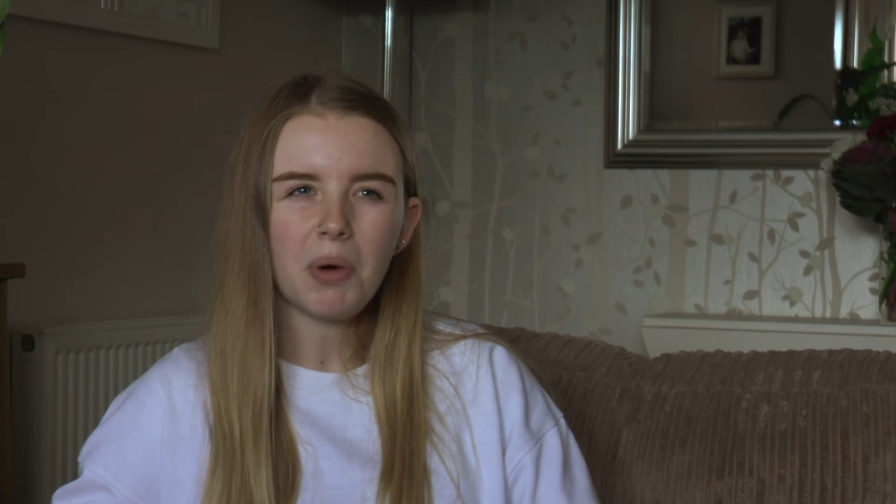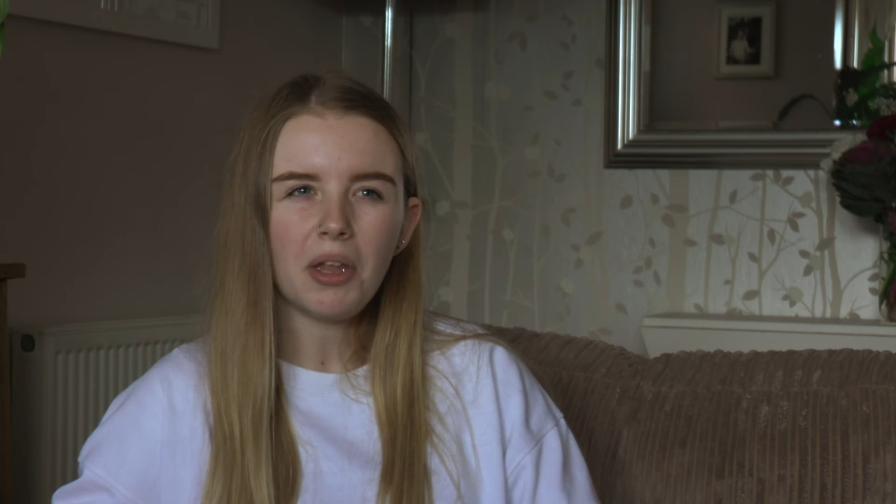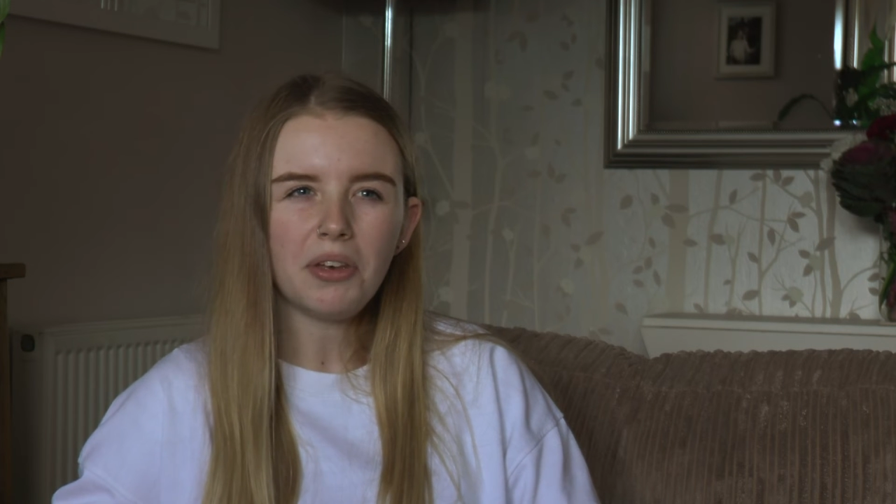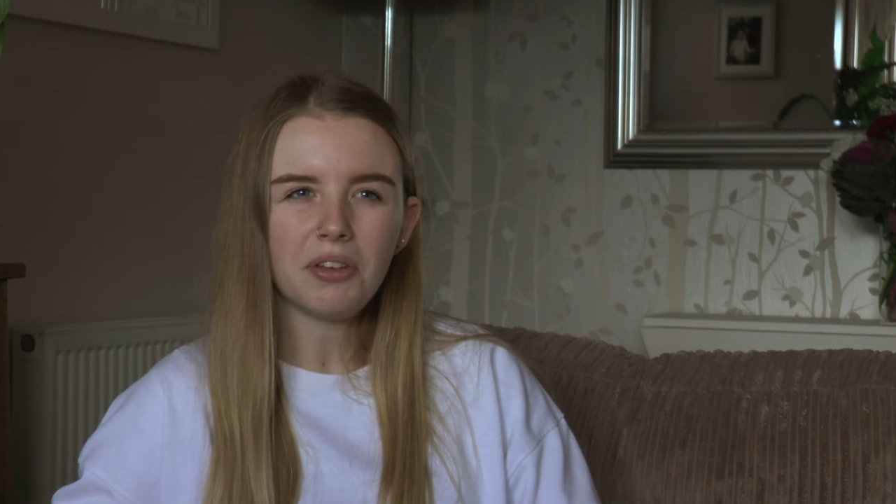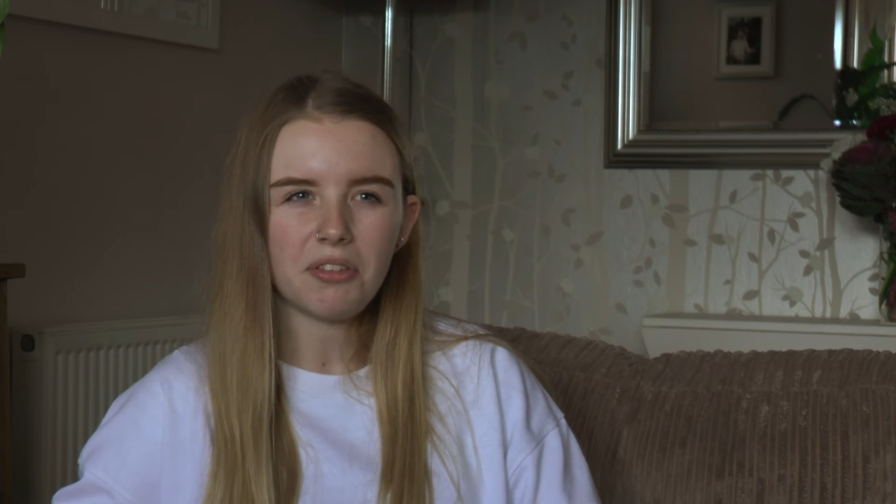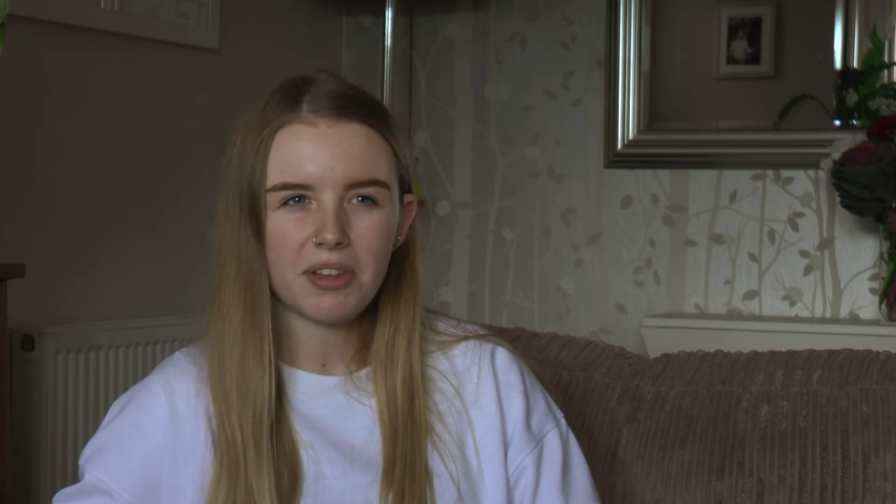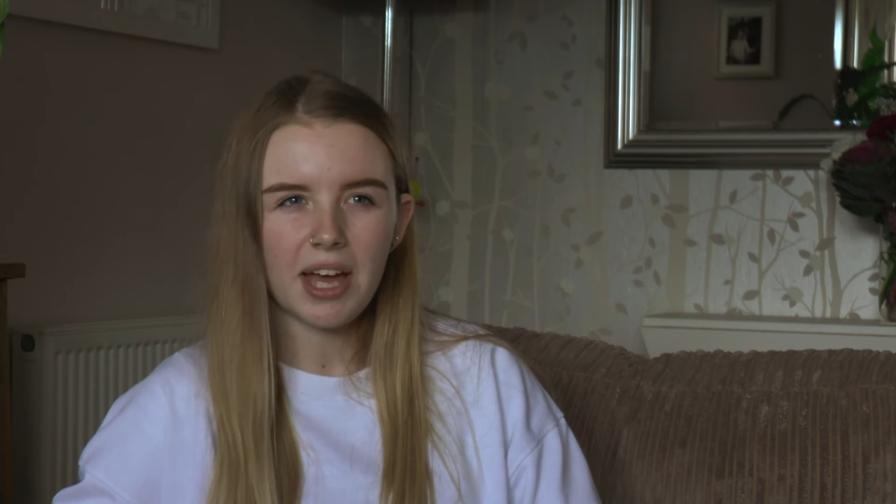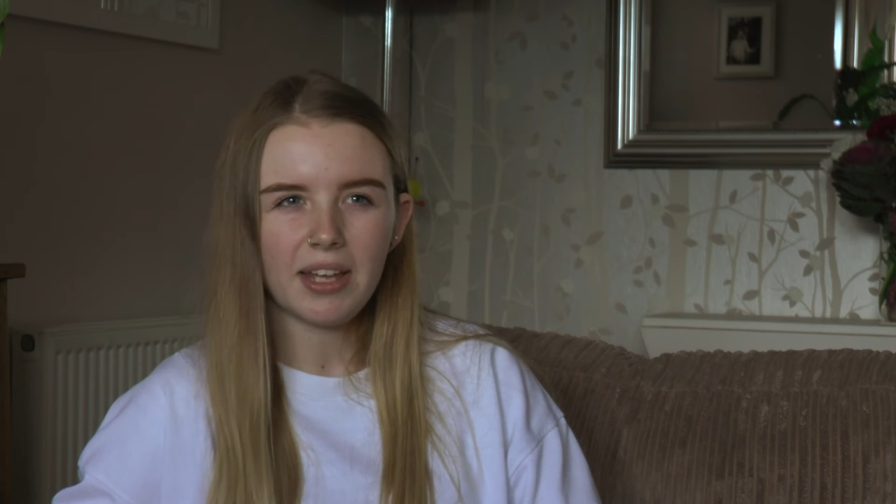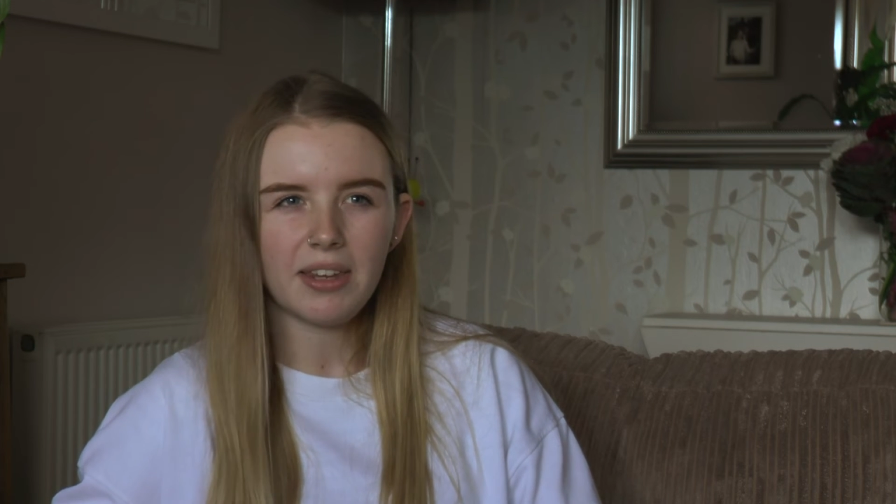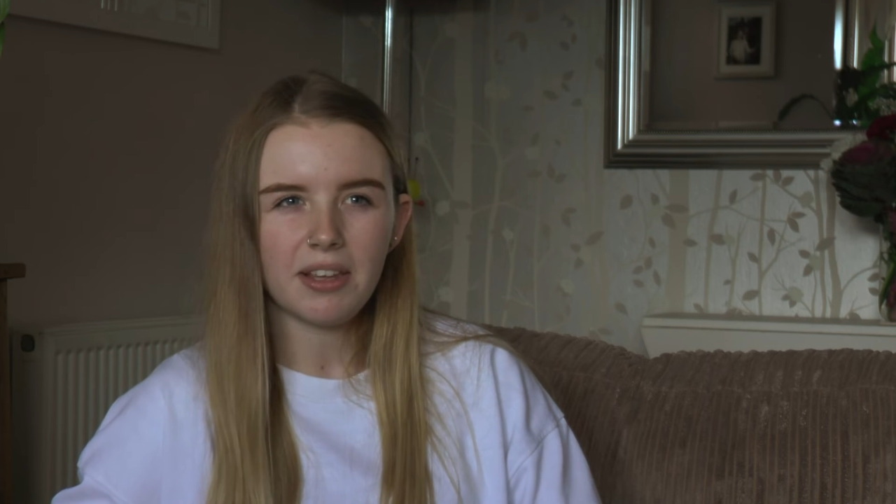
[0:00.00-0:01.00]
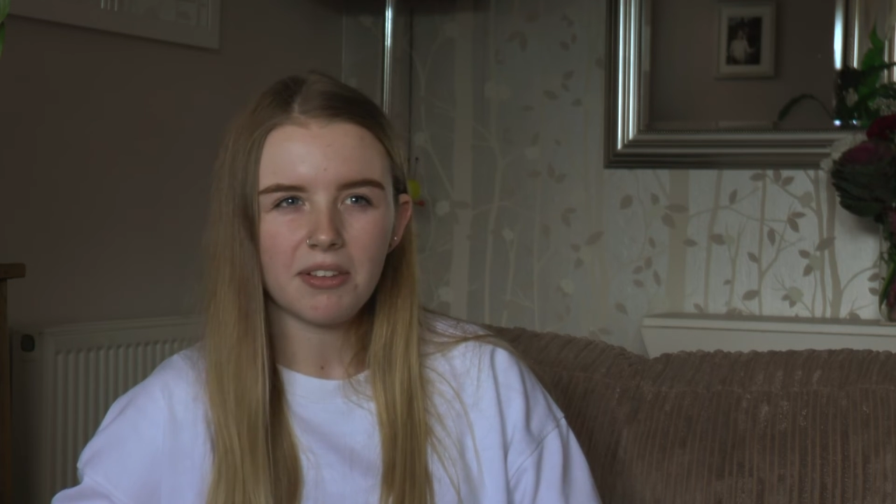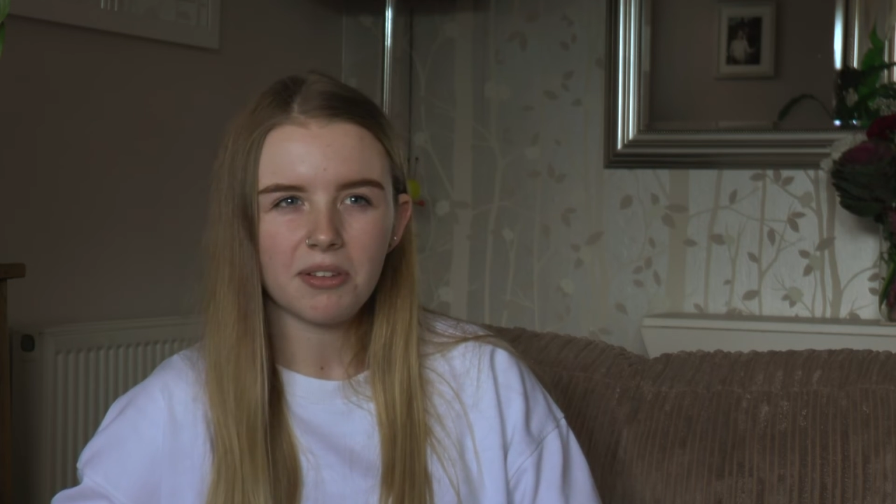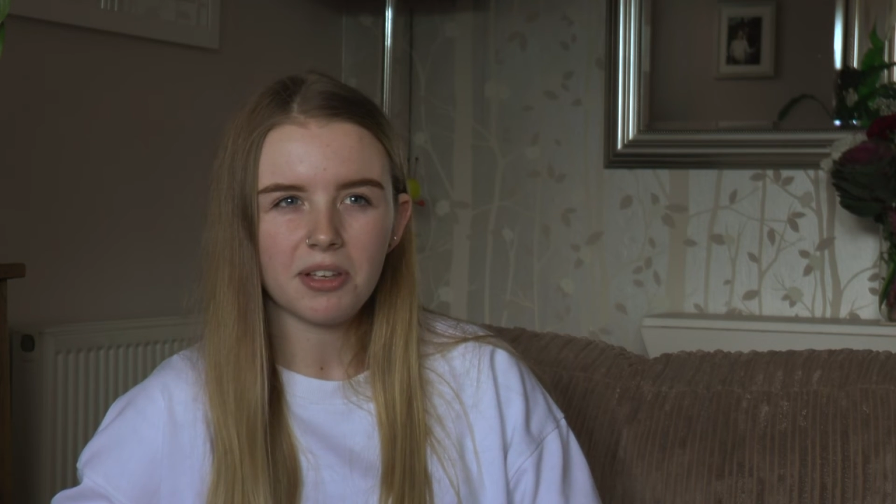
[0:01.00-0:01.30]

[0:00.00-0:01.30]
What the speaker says: understand this